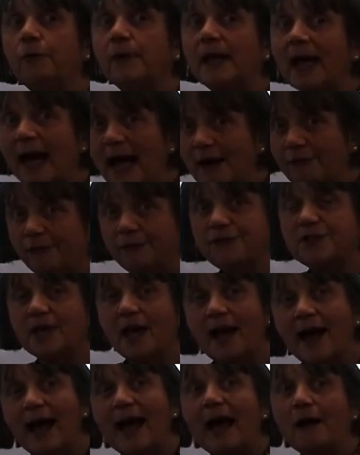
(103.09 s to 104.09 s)
We have to
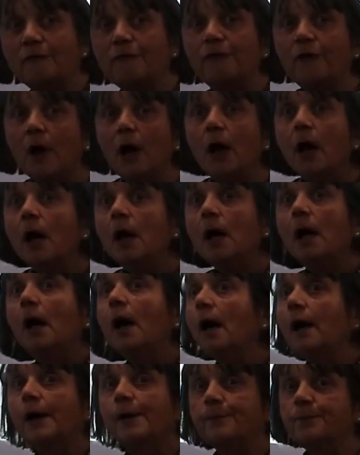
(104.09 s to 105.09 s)
have
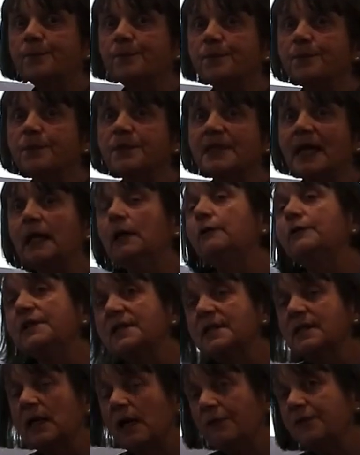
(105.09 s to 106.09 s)
salaried
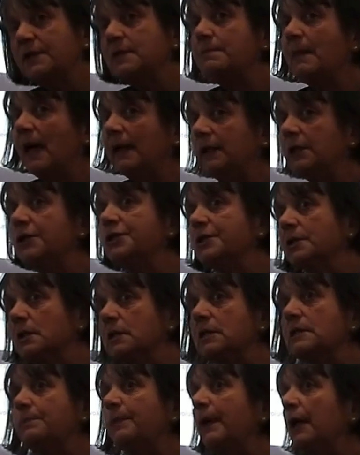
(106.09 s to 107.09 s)
staff as
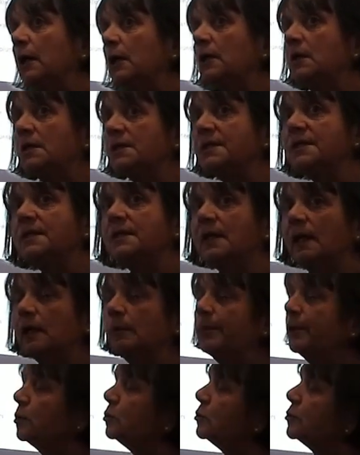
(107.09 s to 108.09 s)
managers because they'll
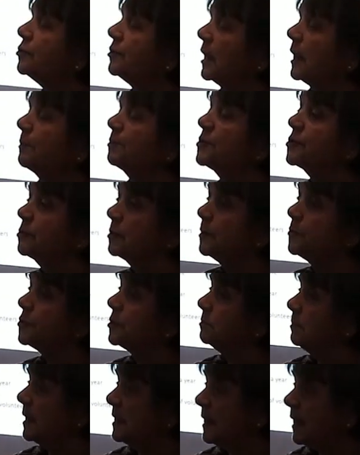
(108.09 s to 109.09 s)
be ordering
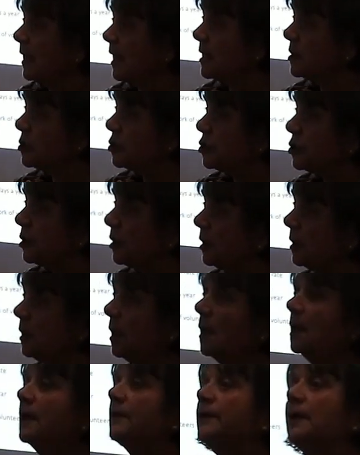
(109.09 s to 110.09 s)
prescription medication,
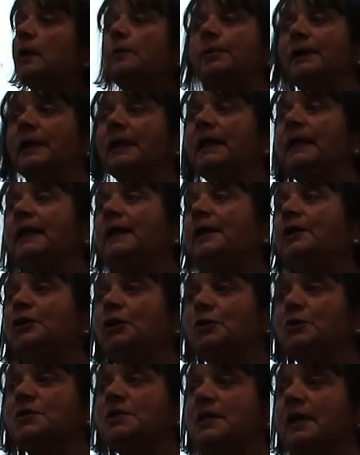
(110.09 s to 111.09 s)
they'll be
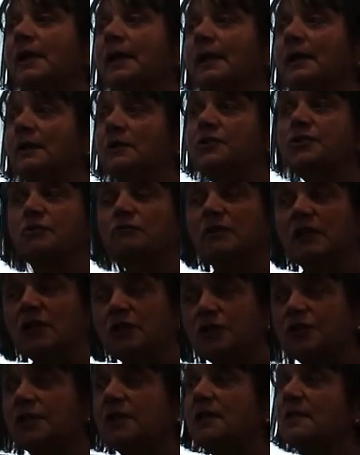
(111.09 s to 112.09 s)
using
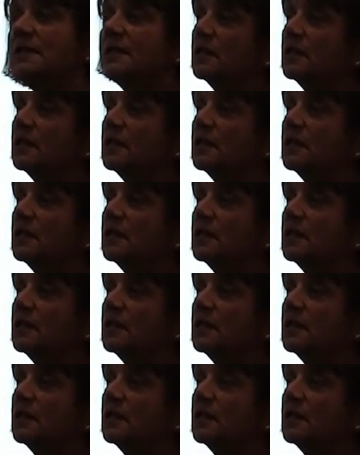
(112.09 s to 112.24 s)
syringes,